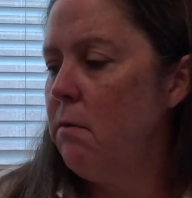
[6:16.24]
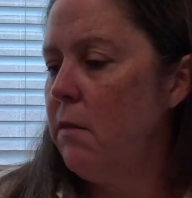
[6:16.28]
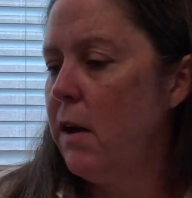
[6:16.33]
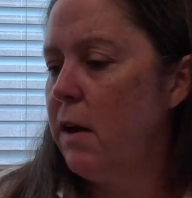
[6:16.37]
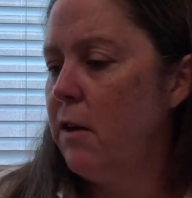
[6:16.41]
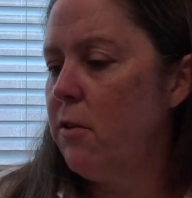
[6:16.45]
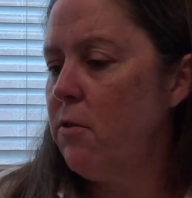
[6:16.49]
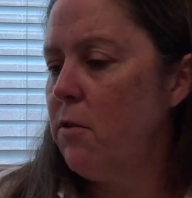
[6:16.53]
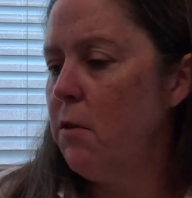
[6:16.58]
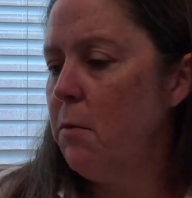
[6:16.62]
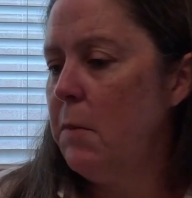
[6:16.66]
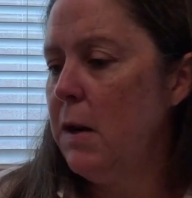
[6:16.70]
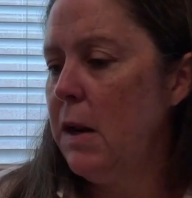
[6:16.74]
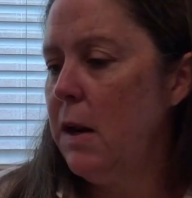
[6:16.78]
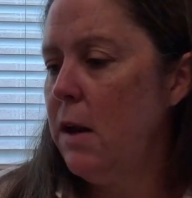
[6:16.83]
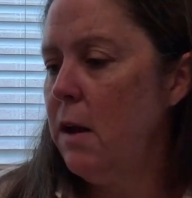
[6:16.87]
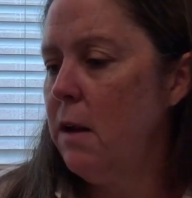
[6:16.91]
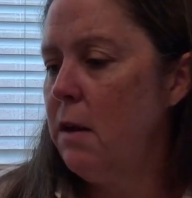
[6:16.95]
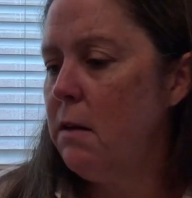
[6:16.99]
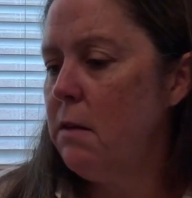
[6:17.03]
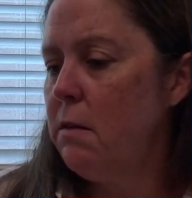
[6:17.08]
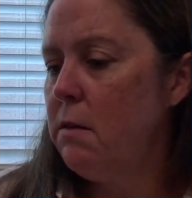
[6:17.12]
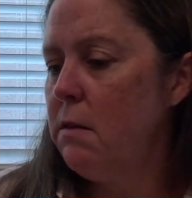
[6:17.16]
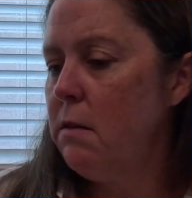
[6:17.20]
extra
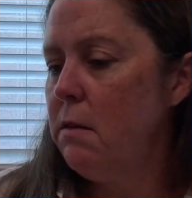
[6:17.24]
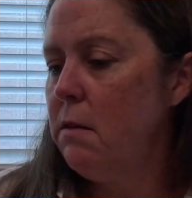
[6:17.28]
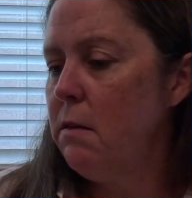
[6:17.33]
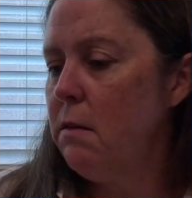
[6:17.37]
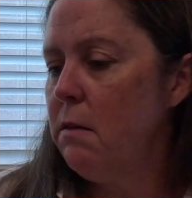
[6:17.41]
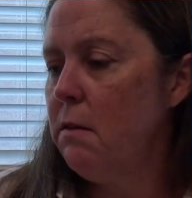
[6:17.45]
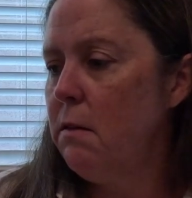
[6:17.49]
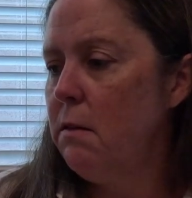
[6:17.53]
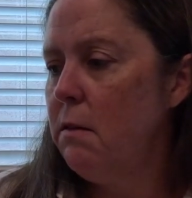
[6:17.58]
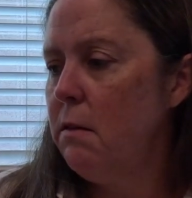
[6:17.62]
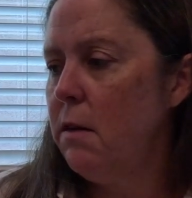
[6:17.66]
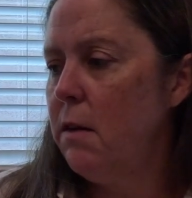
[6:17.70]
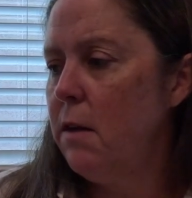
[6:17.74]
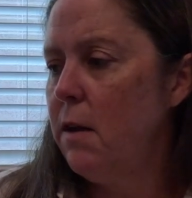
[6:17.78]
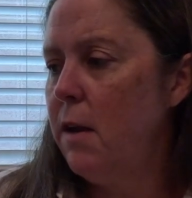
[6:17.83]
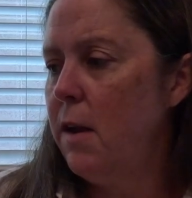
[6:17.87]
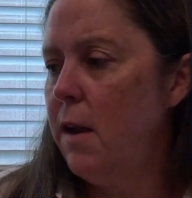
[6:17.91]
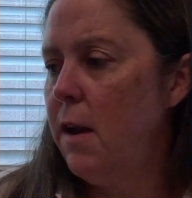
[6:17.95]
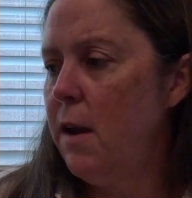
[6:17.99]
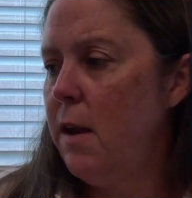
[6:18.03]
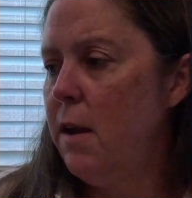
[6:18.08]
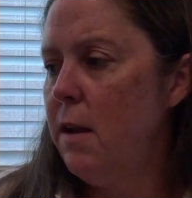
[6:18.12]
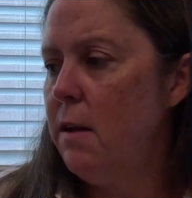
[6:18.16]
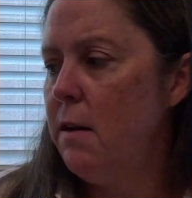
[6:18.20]
meetings
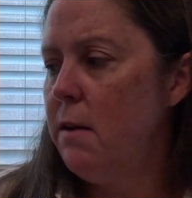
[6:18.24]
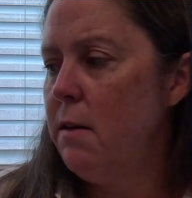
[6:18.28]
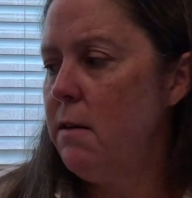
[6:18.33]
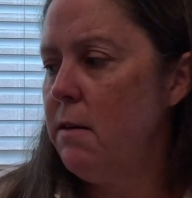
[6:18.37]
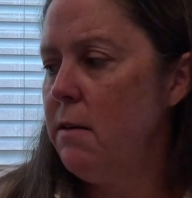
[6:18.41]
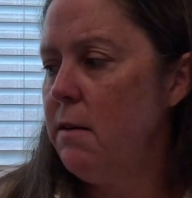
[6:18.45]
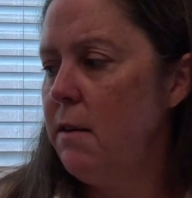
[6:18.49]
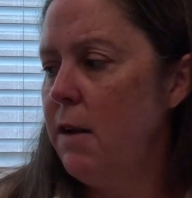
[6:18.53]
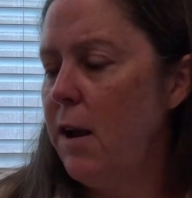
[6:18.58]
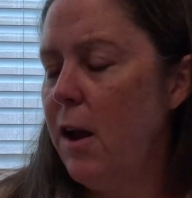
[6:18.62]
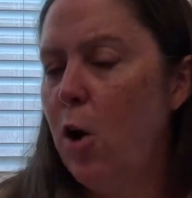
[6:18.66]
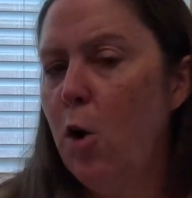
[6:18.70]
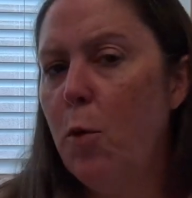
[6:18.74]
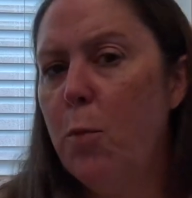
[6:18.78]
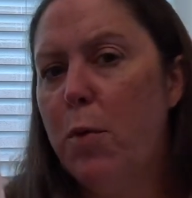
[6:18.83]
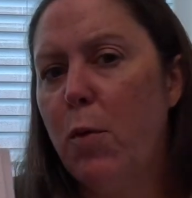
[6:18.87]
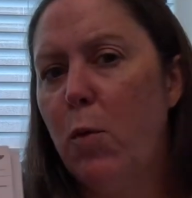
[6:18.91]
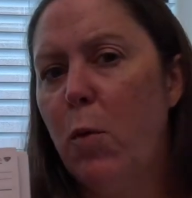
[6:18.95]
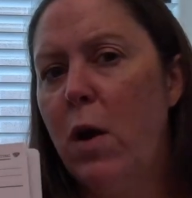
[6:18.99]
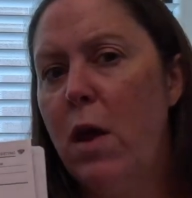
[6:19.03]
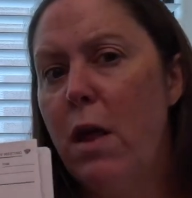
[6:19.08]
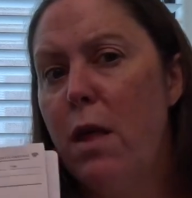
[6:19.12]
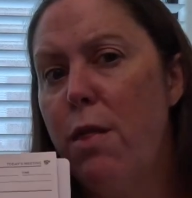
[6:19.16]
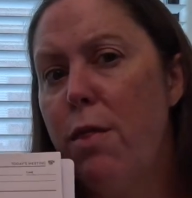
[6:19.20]
and help
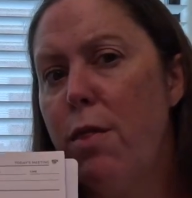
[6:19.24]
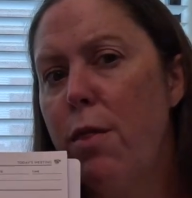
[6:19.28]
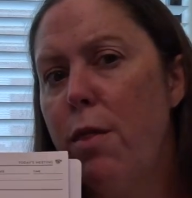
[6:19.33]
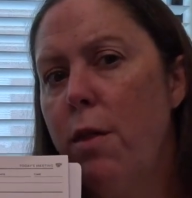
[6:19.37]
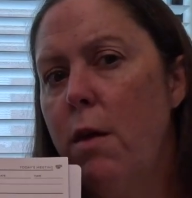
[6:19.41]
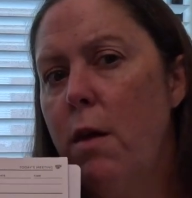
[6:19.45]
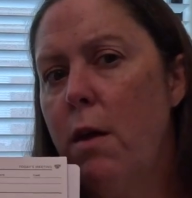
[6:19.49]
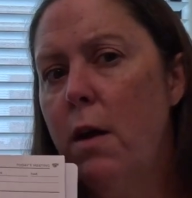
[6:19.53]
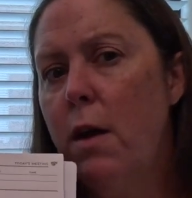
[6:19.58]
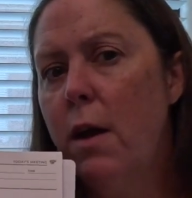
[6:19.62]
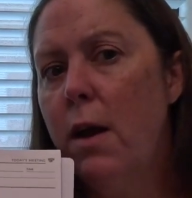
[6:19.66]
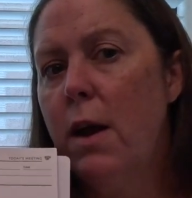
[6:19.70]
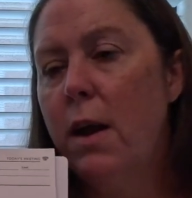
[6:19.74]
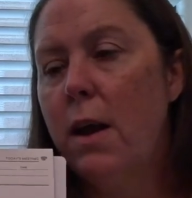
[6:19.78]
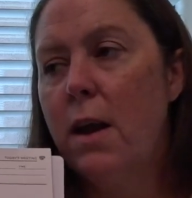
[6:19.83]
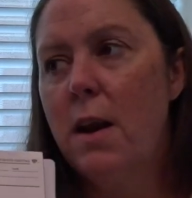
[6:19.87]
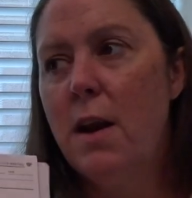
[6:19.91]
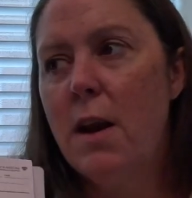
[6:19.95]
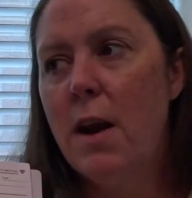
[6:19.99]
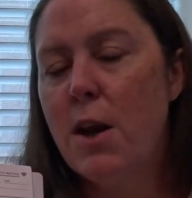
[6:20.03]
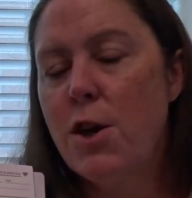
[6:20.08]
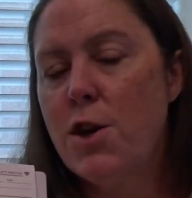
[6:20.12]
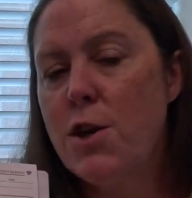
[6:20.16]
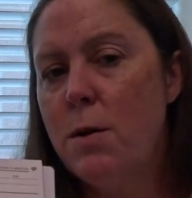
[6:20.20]
with
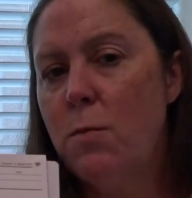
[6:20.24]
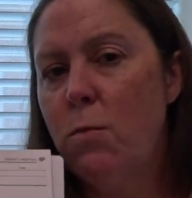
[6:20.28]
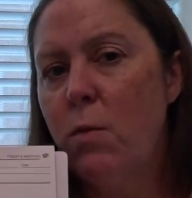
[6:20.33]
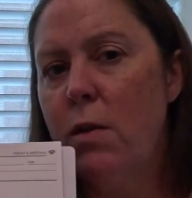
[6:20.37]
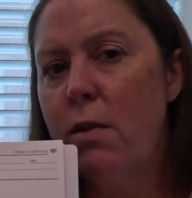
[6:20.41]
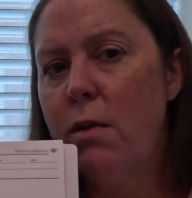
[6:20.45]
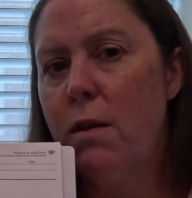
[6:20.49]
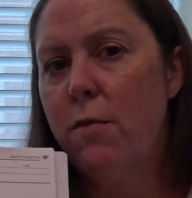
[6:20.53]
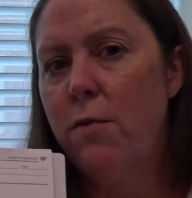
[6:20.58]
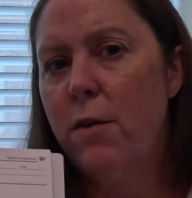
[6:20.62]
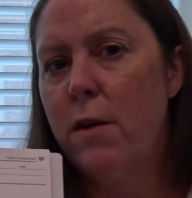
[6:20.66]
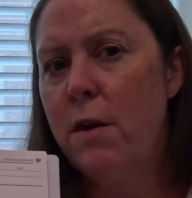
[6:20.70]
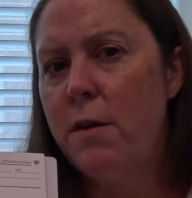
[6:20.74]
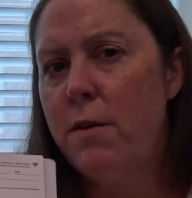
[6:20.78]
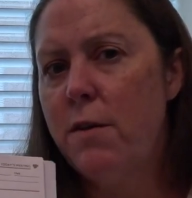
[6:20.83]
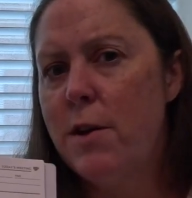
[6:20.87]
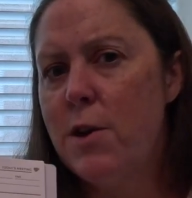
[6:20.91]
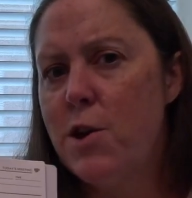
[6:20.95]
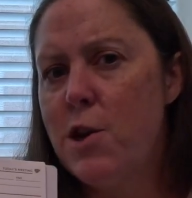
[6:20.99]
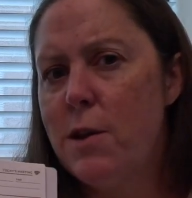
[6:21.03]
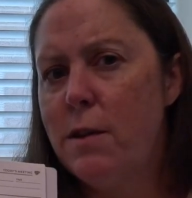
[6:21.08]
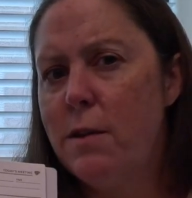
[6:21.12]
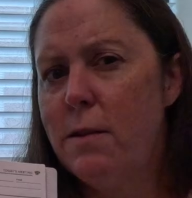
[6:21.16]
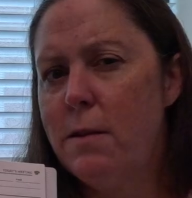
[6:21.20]
connection with different
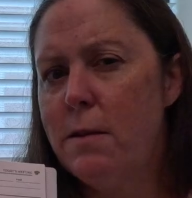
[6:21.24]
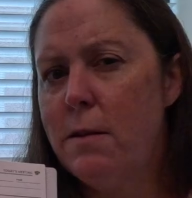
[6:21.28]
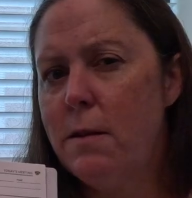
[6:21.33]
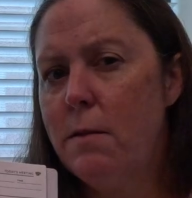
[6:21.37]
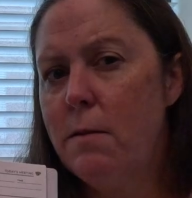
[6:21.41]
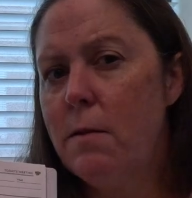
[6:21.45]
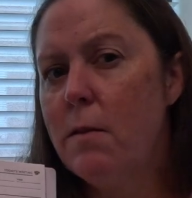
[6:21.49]
divisions.